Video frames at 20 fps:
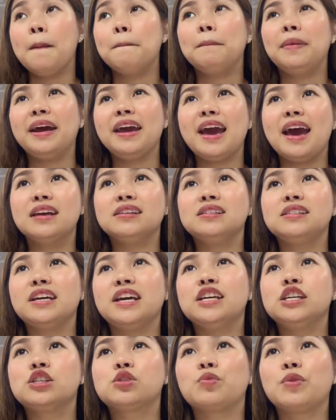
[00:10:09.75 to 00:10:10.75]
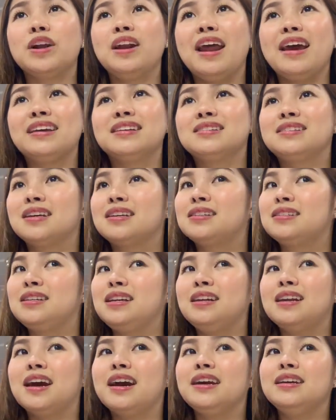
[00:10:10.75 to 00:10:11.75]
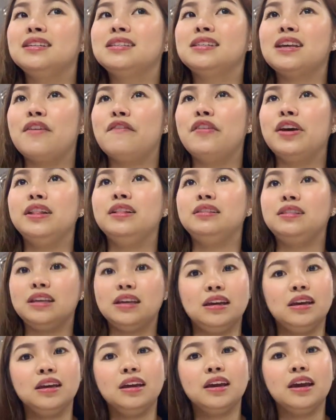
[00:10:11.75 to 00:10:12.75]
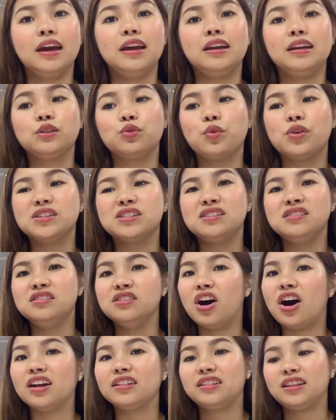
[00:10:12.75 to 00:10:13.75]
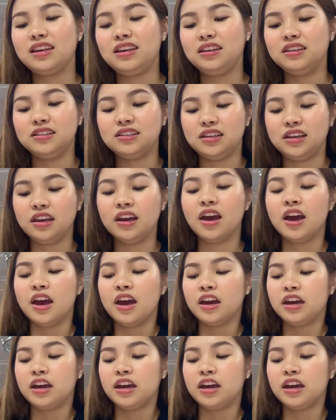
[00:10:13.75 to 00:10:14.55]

My essays were like 69, 70, and it was not easy.